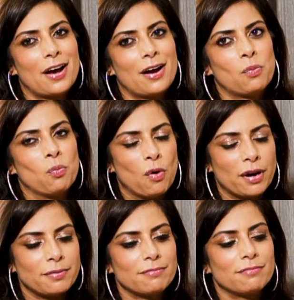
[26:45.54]
what
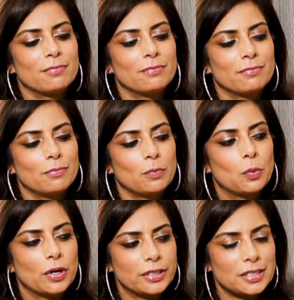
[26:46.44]

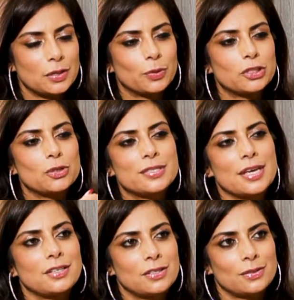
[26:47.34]
do you say
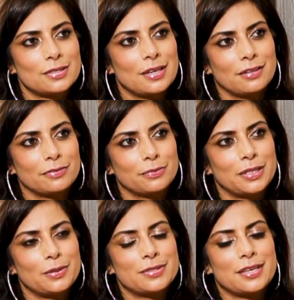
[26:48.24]
to yourself? What are
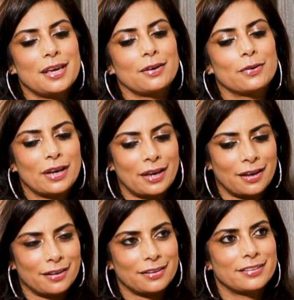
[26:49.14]
you saying? Okay,
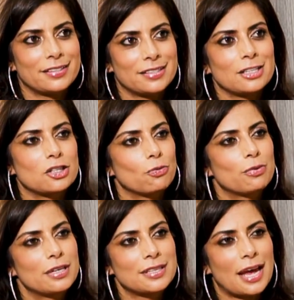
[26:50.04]
it's a
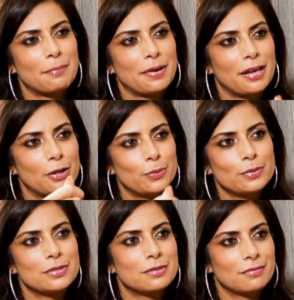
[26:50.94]
risk. I may
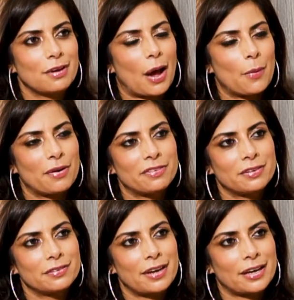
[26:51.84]
lose
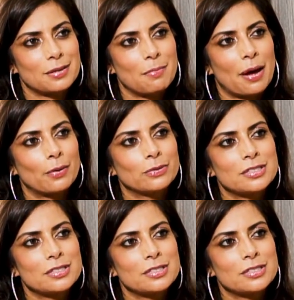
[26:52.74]
however X amount.